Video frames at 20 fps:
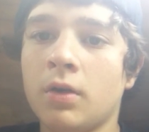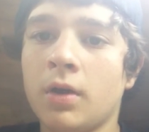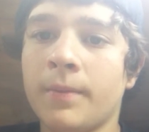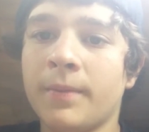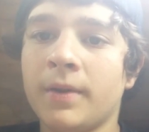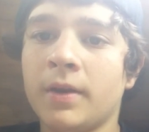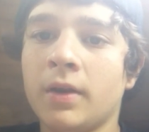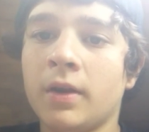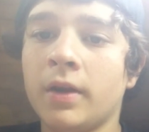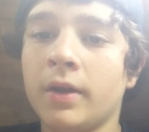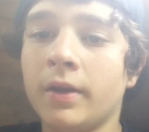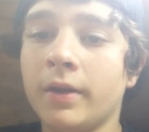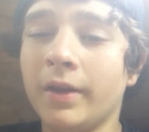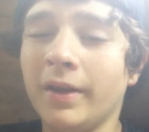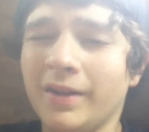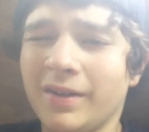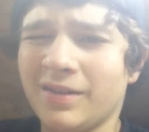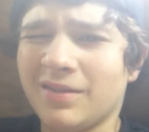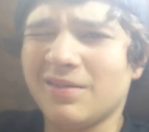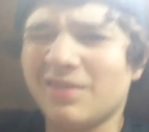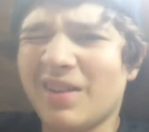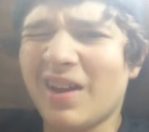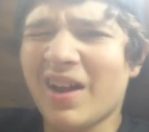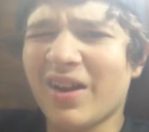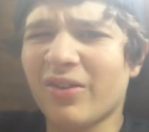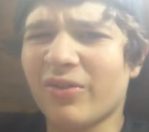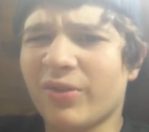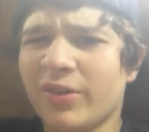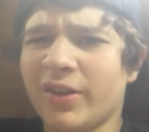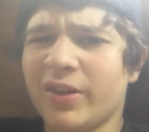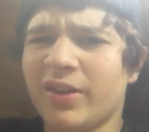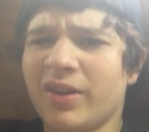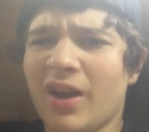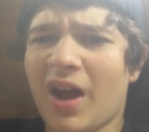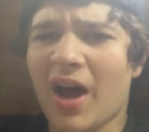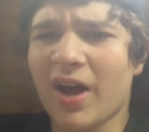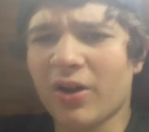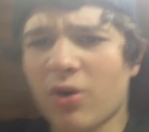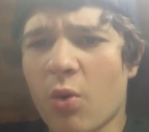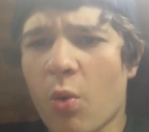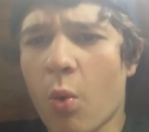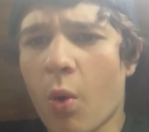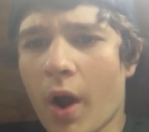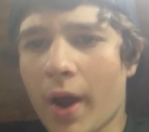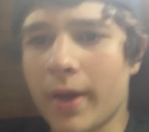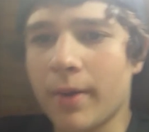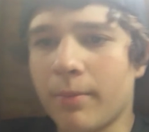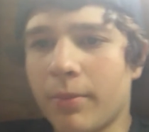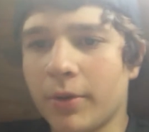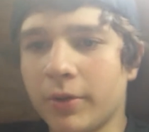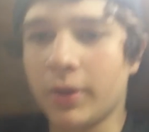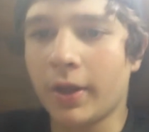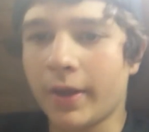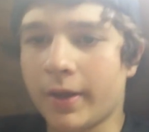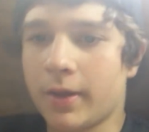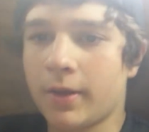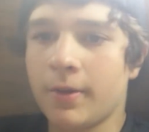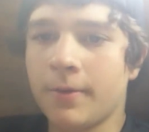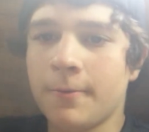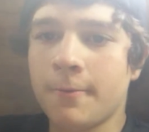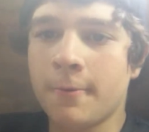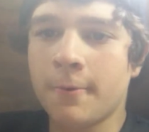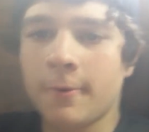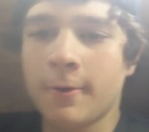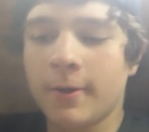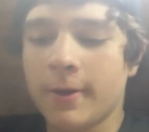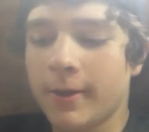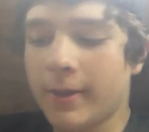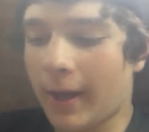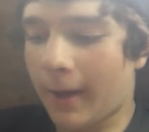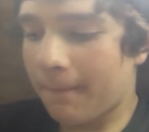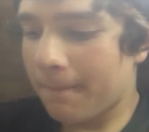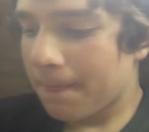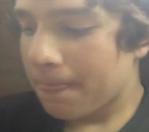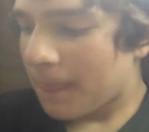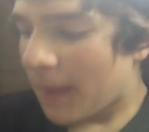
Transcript: I mean, it, not really not quiet, but like, yeah.